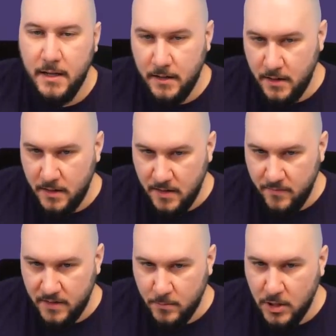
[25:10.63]
giving
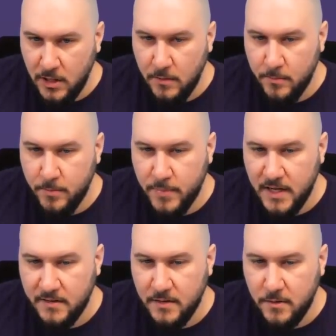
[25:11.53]
the model
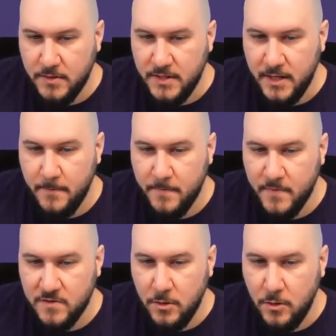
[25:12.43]
cutout. Yeah.
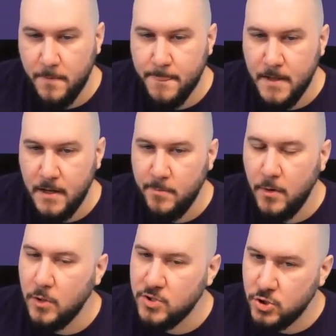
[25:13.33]
So
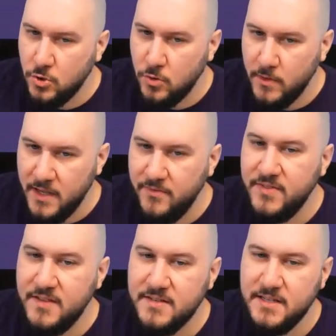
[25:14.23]
also, if
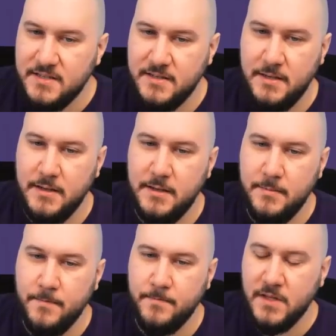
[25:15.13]
this is
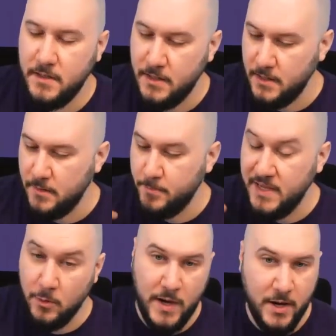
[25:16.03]
an
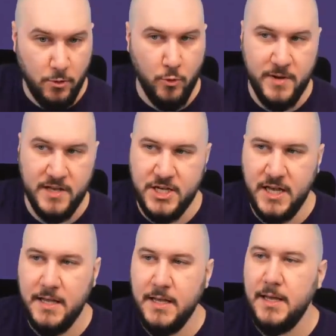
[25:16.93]
PLY or
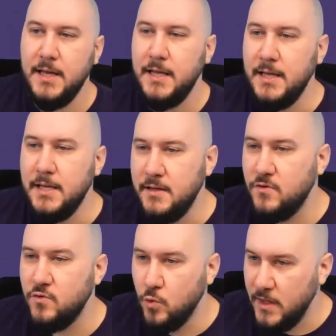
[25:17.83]
OBJ, in the
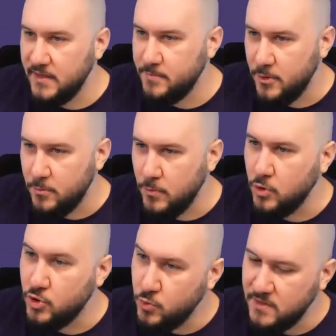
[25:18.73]
tool expert mode
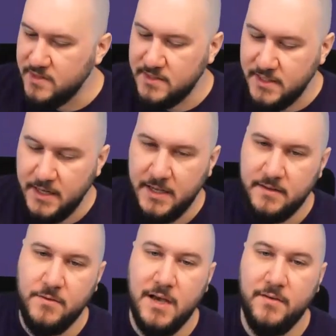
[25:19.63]
tools and settings,
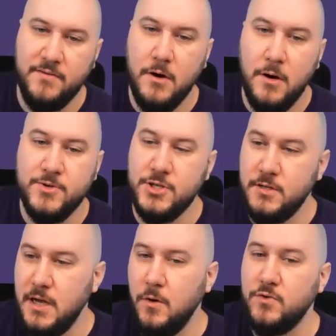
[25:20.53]
you have the option
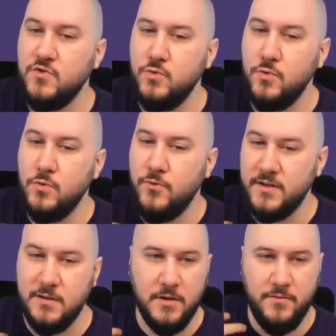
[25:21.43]
now to, for
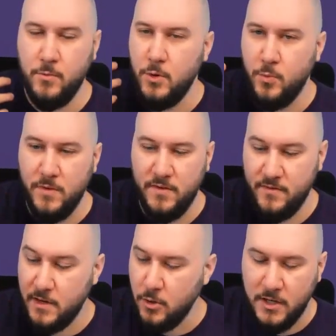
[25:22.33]
example, if you work with
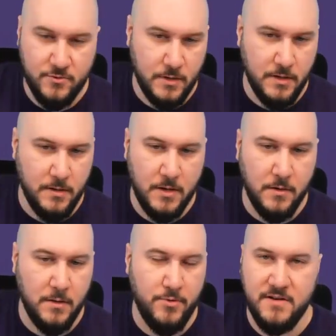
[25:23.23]
color
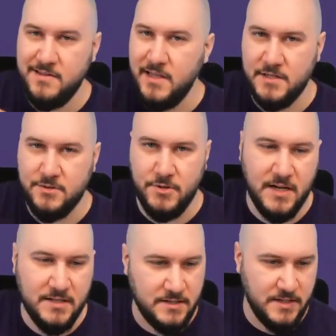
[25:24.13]
printers like
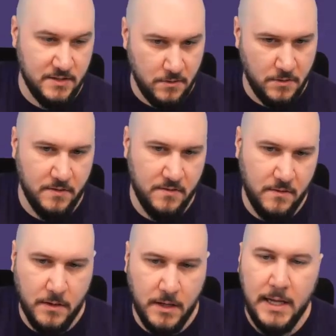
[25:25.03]
Stratasys and so
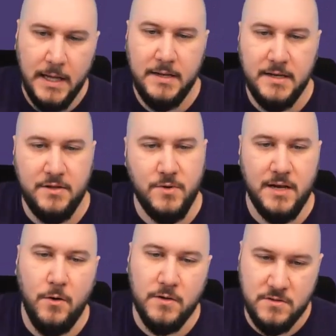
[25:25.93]
on, that you can
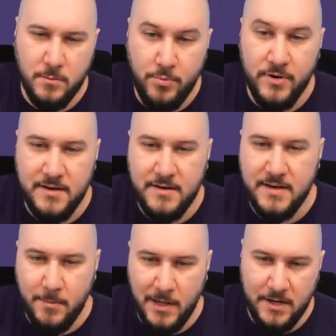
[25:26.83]
also print
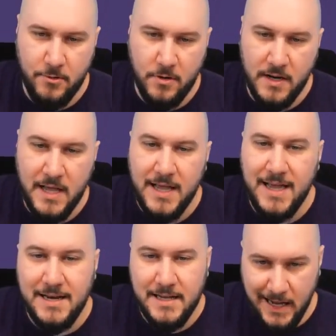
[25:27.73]
them later on
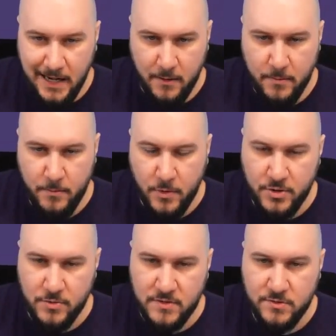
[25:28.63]
in color
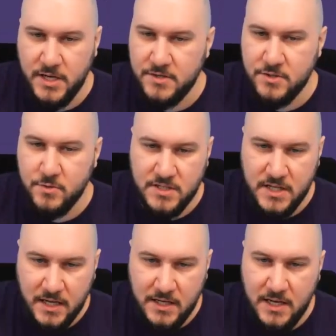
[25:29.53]
module. So there's no
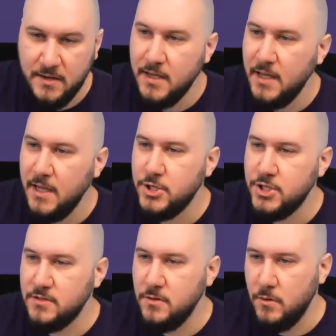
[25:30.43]
setting needed.
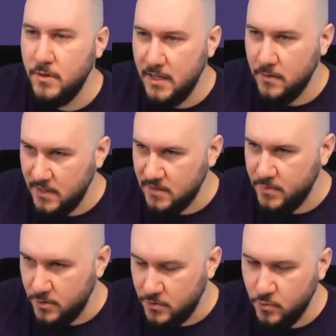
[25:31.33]
Just go on
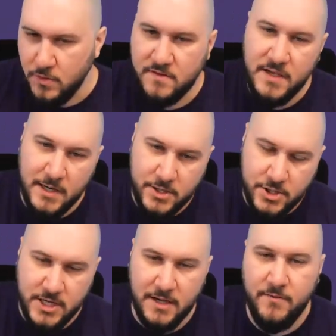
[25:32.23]
expert tools and
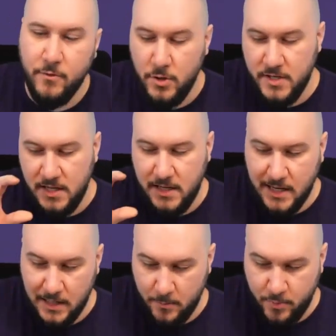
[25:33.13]
check for the
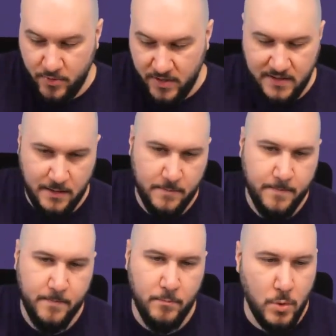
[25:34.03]
color printing
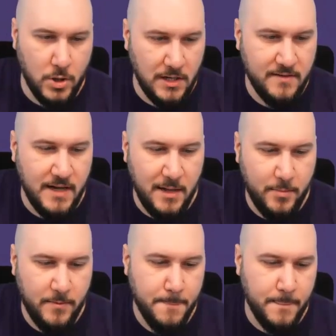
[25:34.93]
model type.
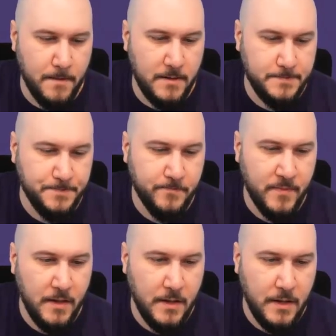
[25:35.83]
Yeah.
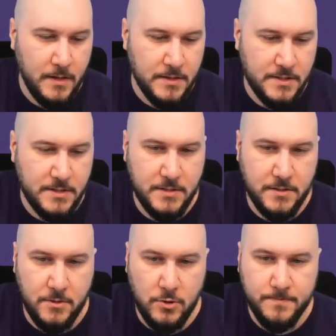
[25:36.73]

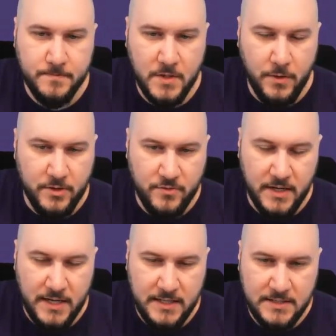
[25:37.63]
So going to the
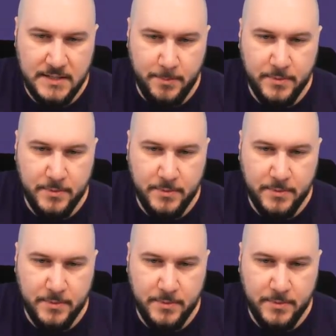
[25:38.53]
next step.